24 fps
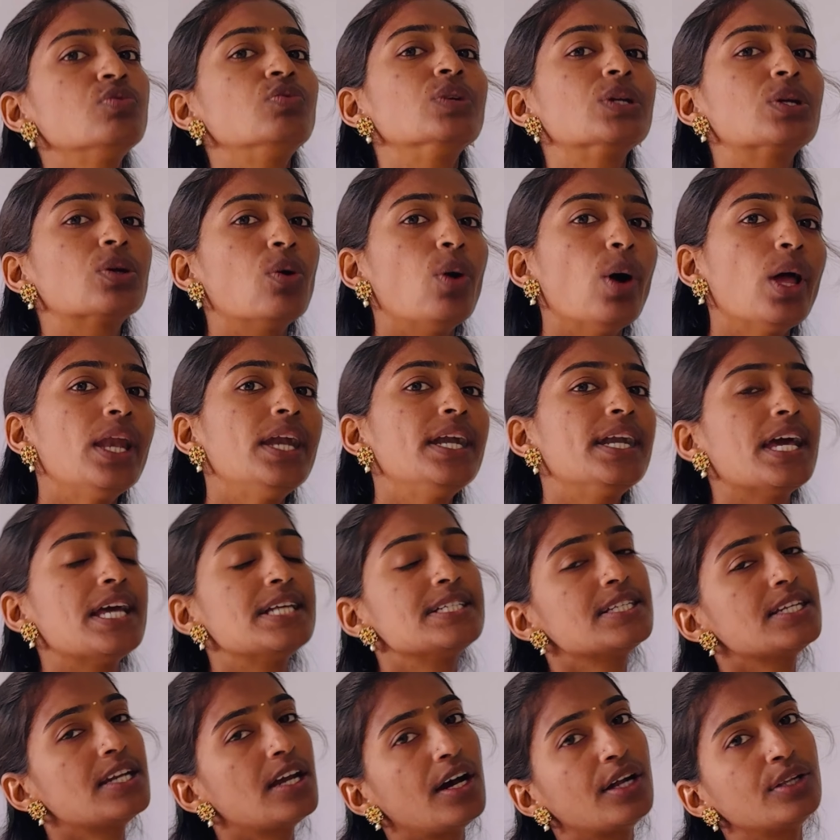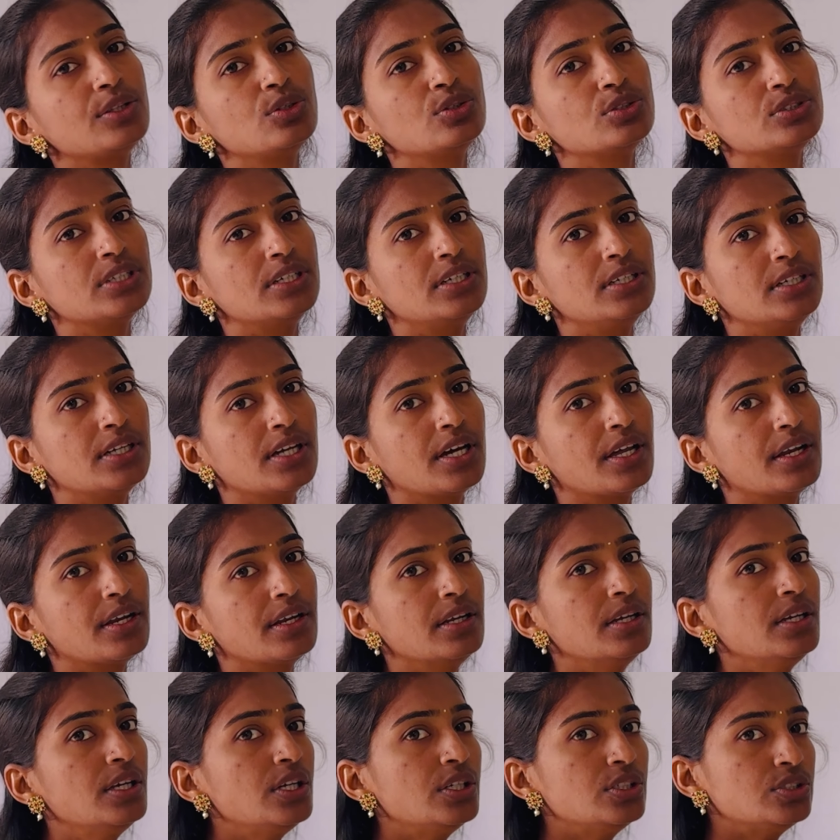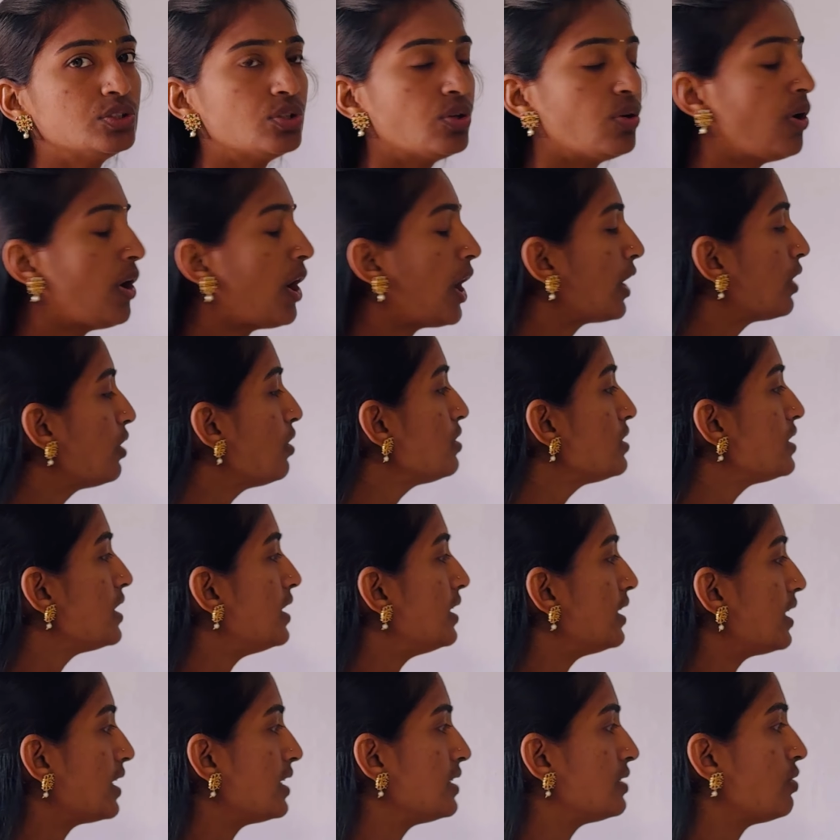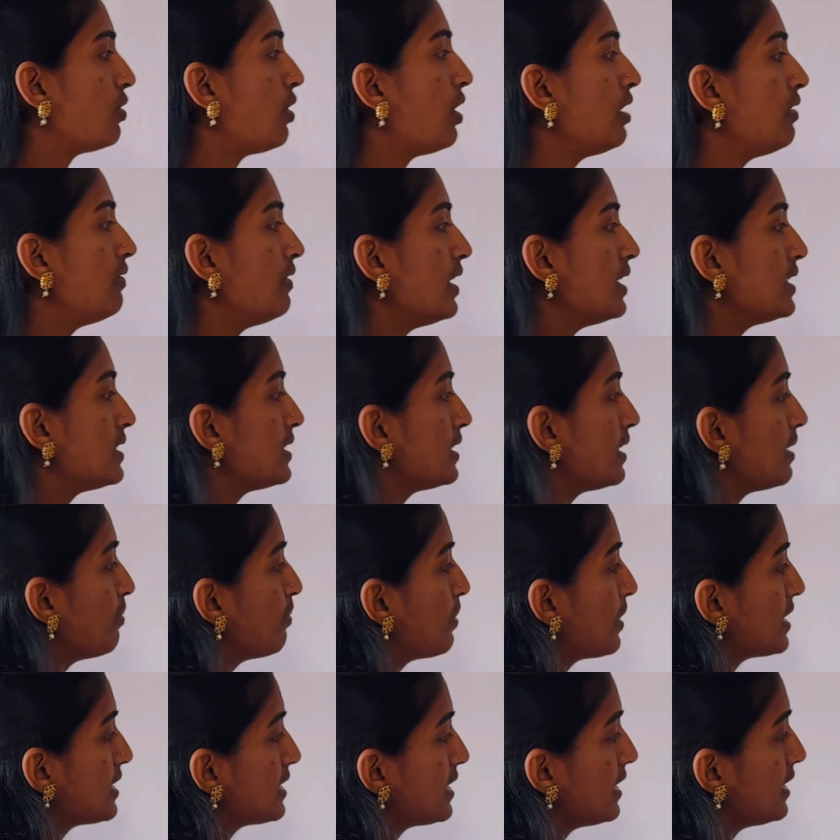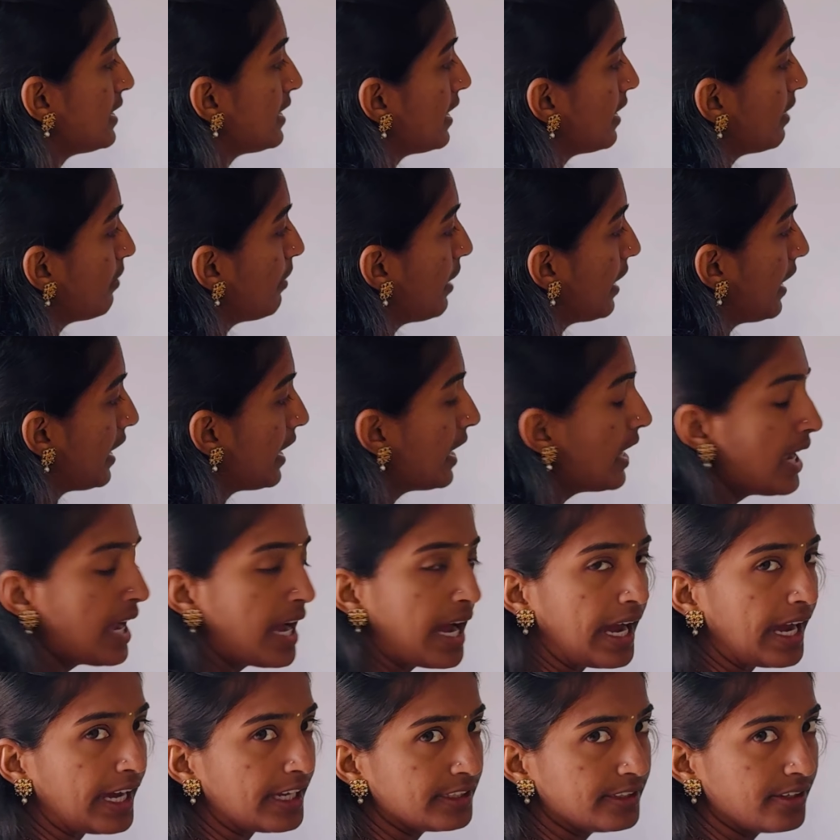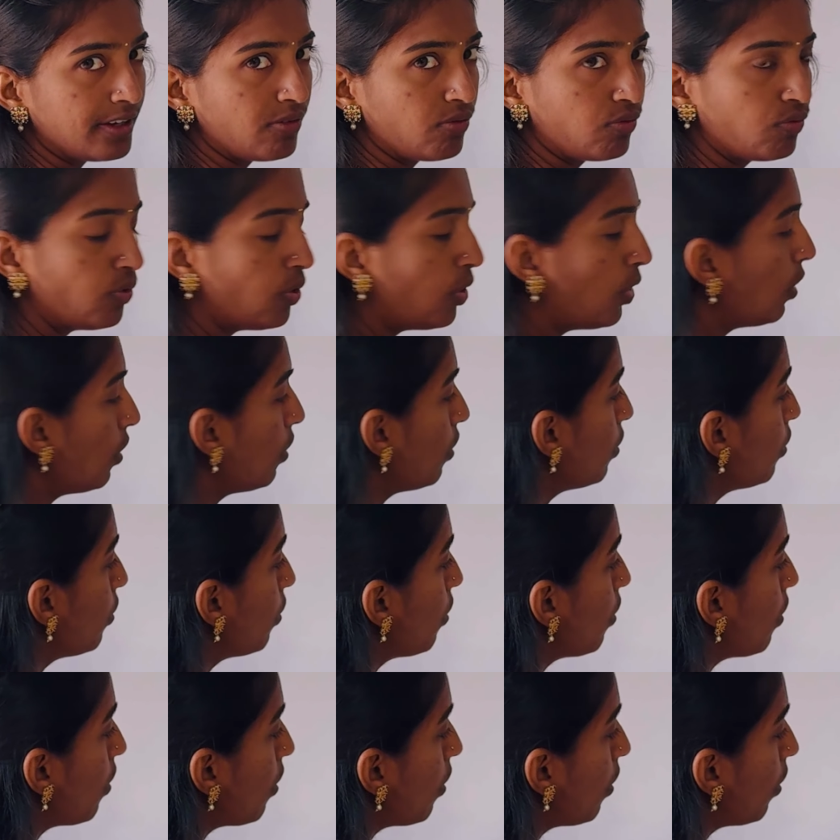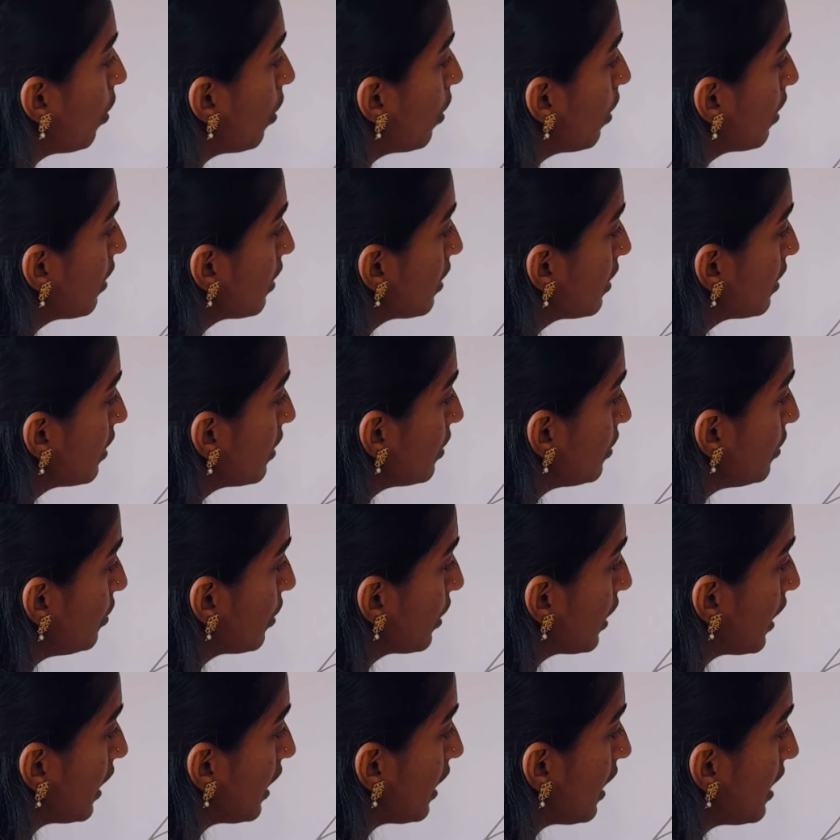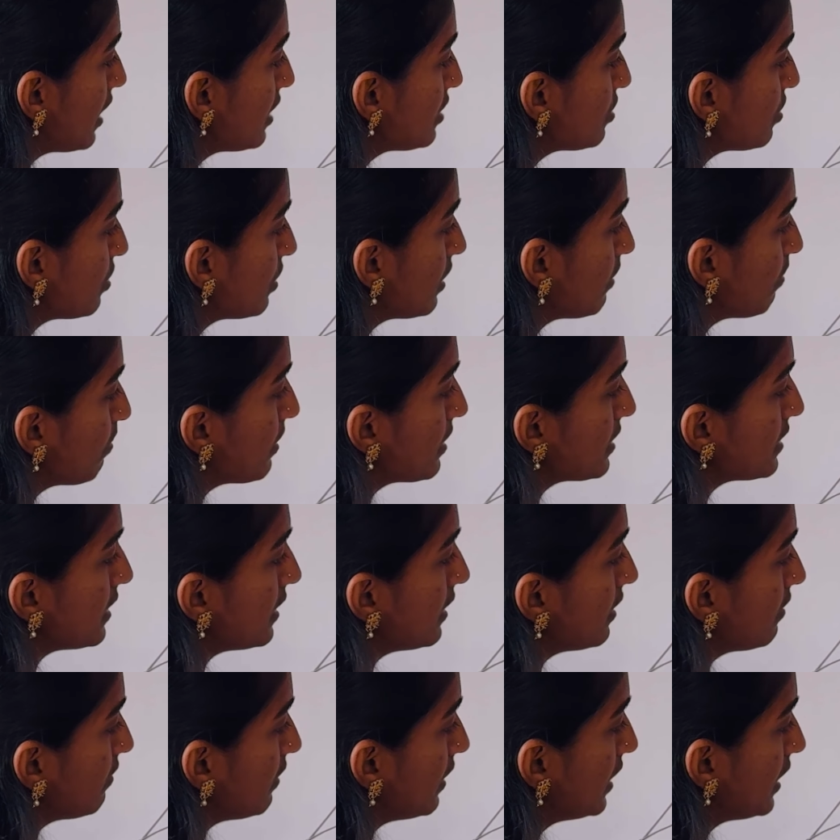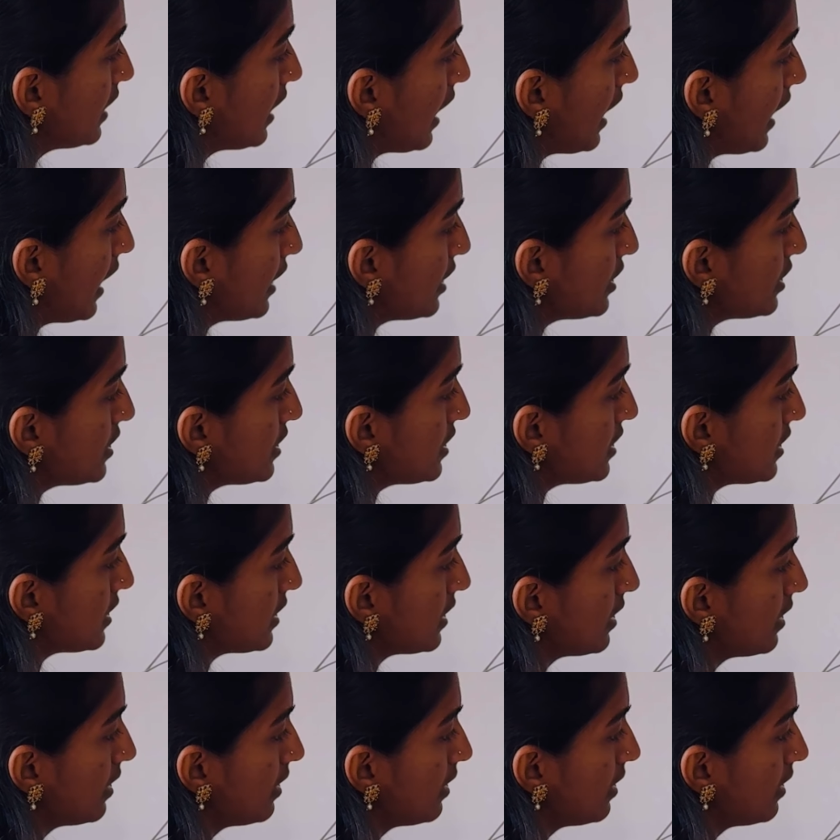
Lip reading: we call it as an orthocenter. So orthocenter is always represented by either O or you can also represent with H.